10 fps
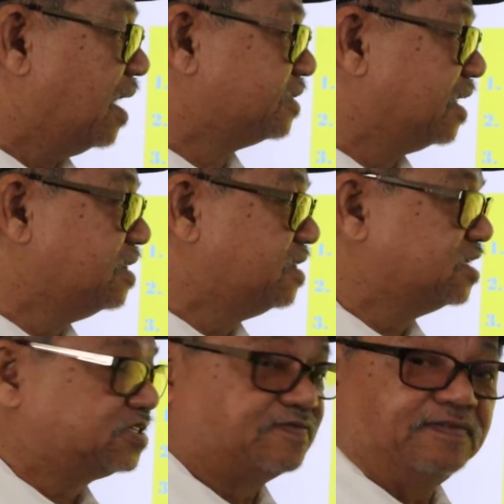
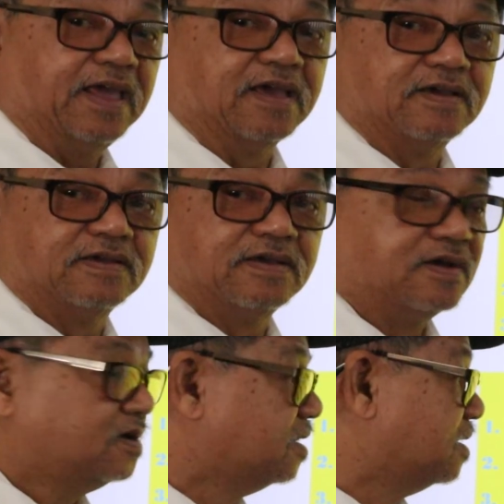attendance fee.
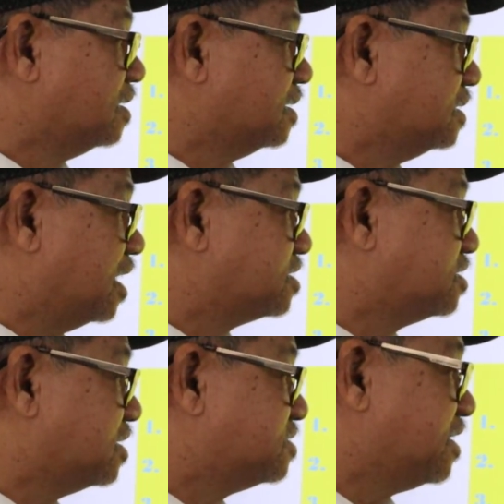
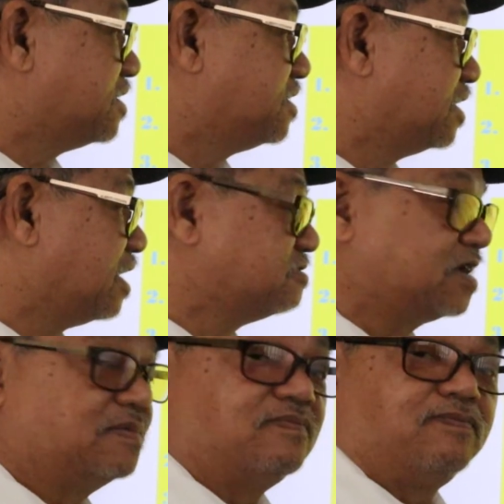That's a
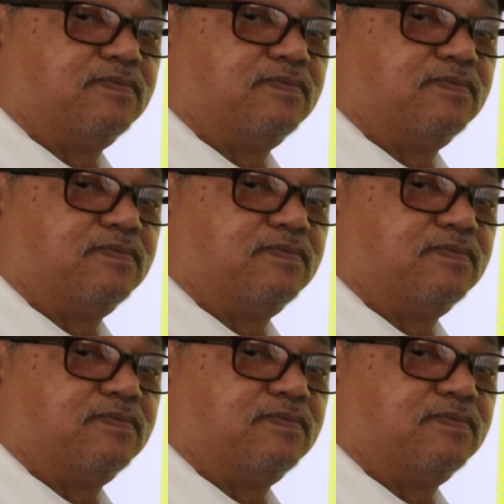$60,000